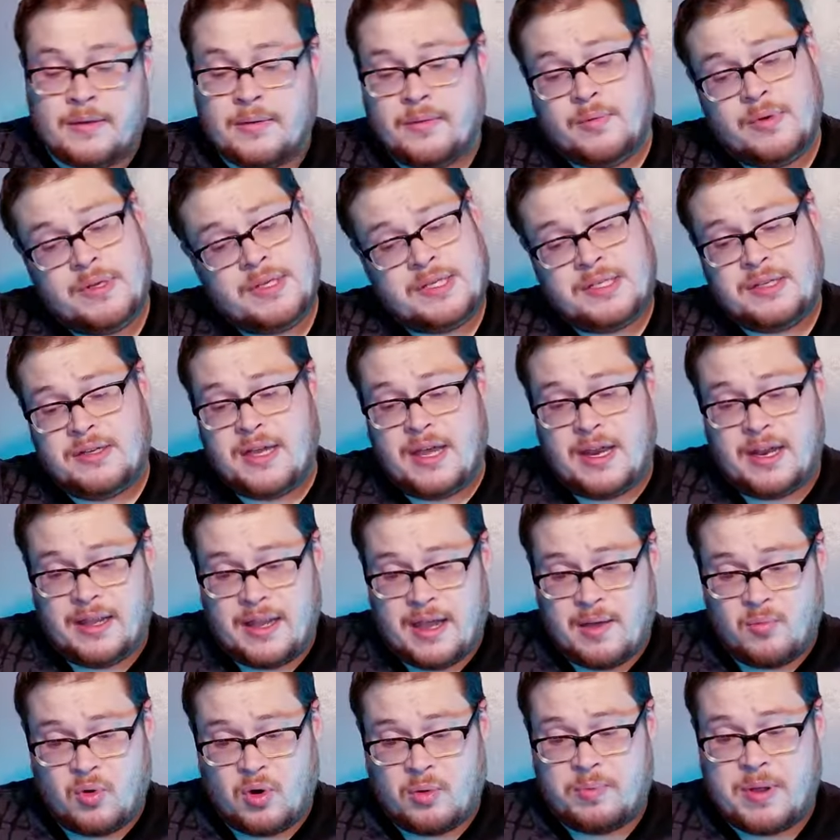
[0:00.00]
We still got a
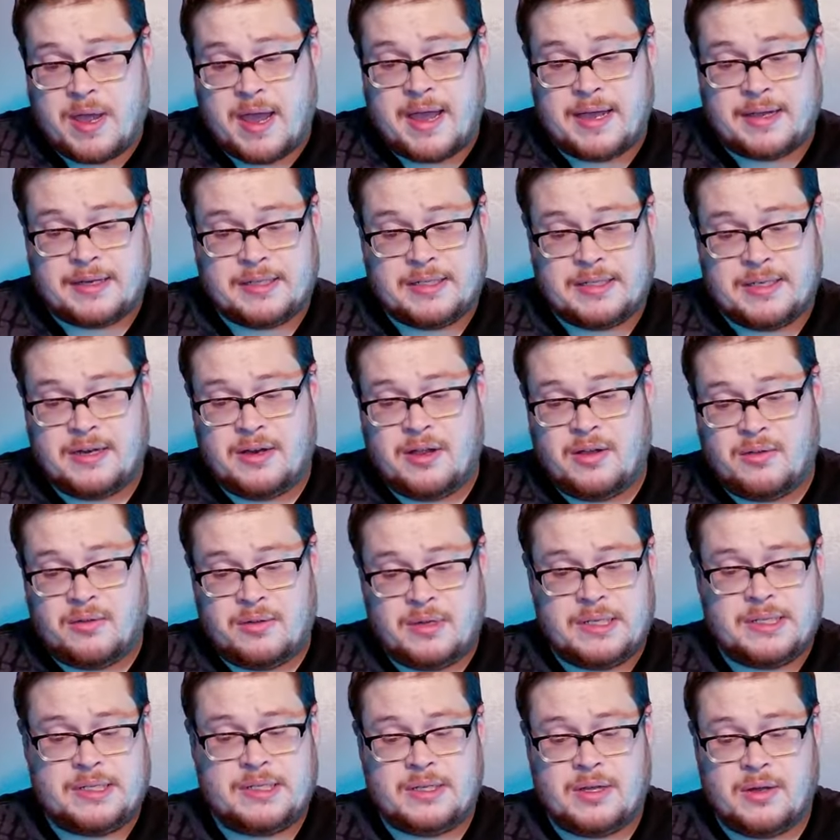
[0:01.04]
lot more packs, you know,
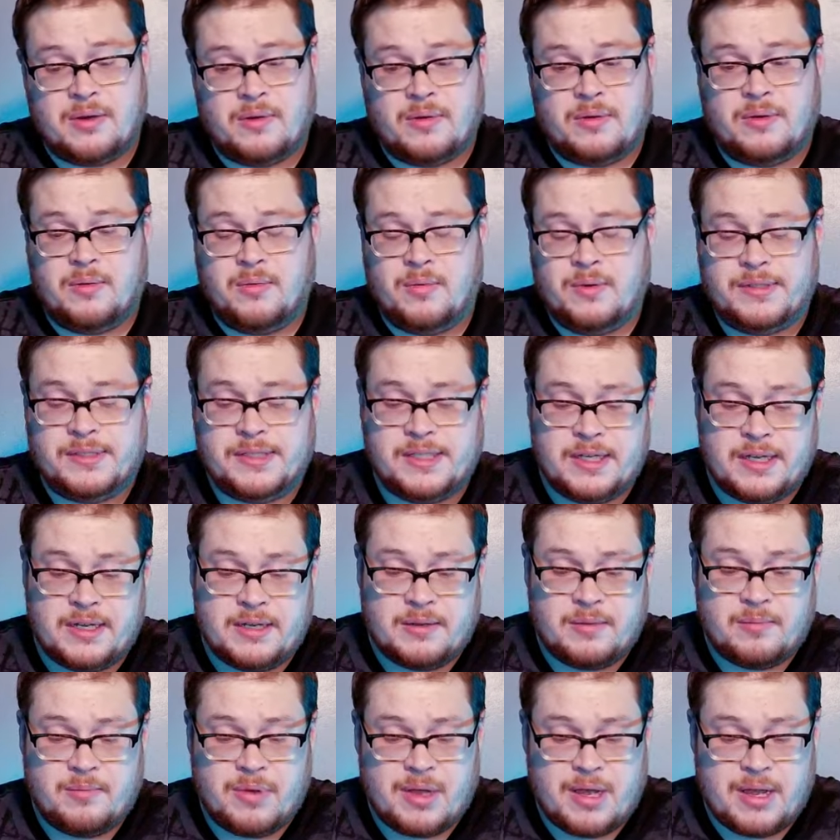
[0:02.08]
so we'll
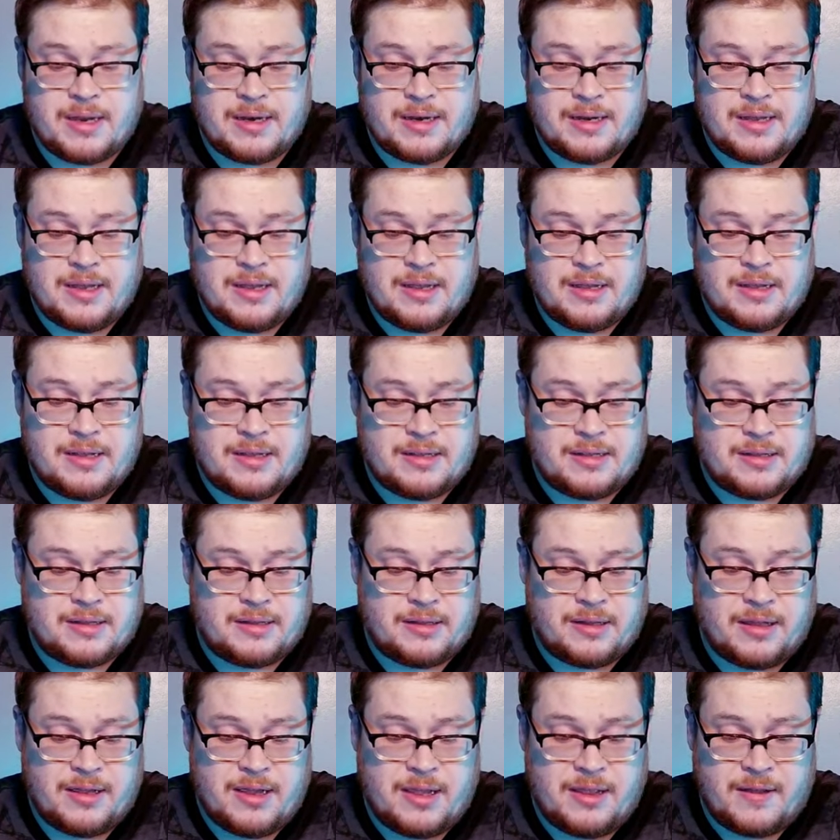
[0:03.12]
see. But
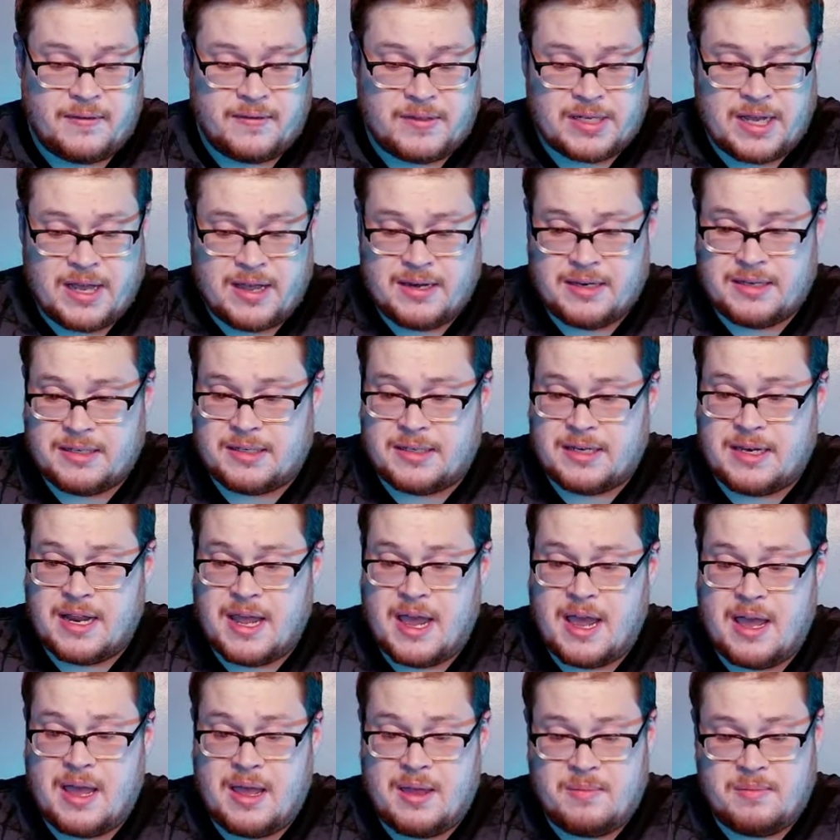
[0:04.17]
Lucky Left side is
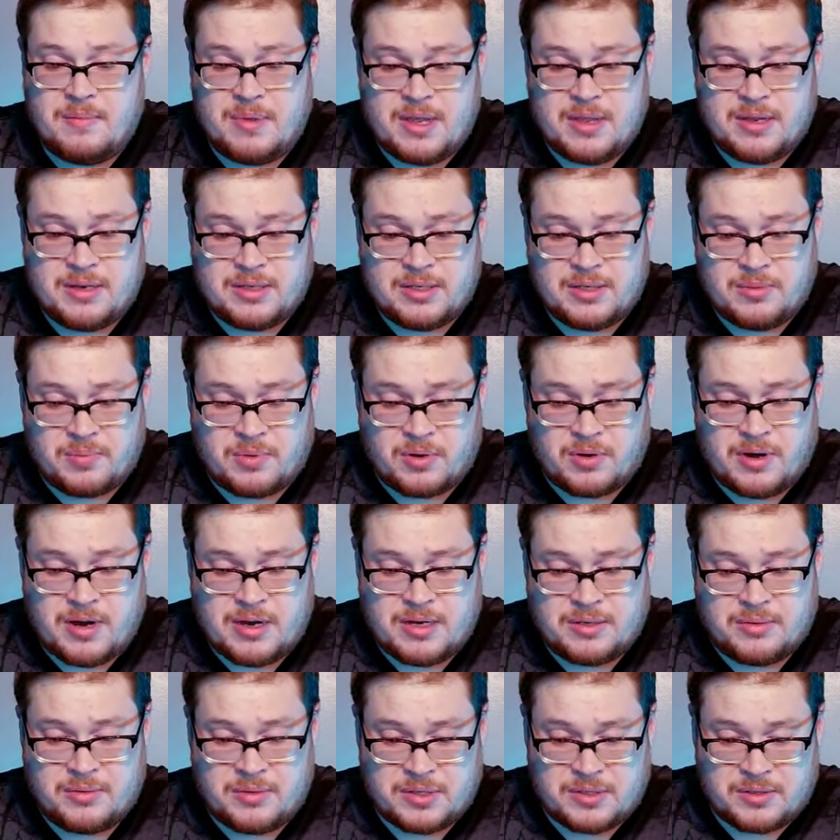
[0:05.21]
not being super
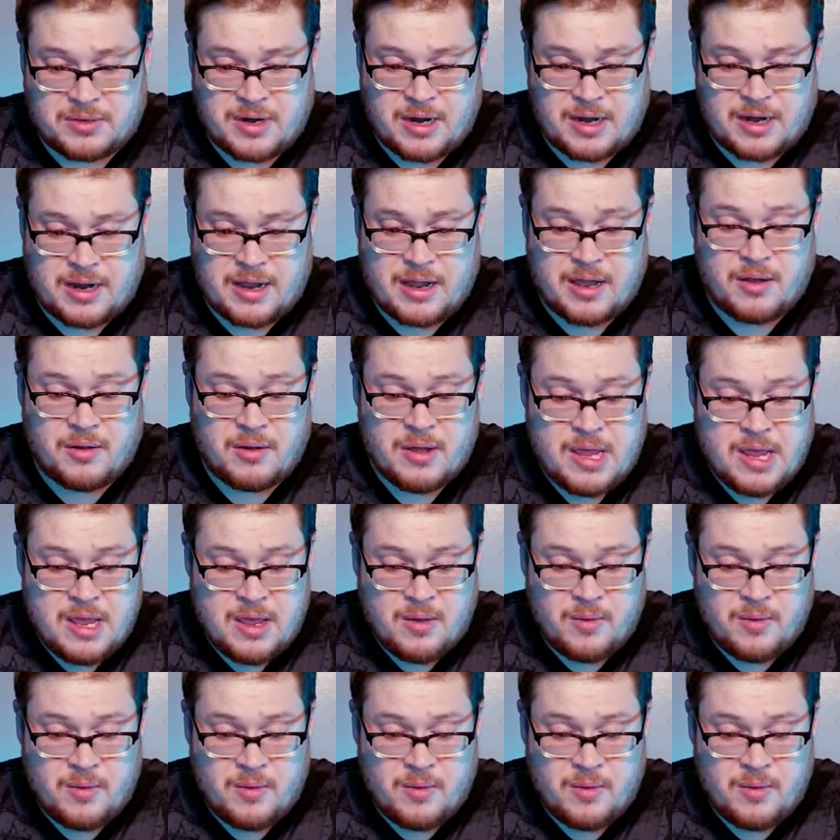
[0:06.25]
great to us right now.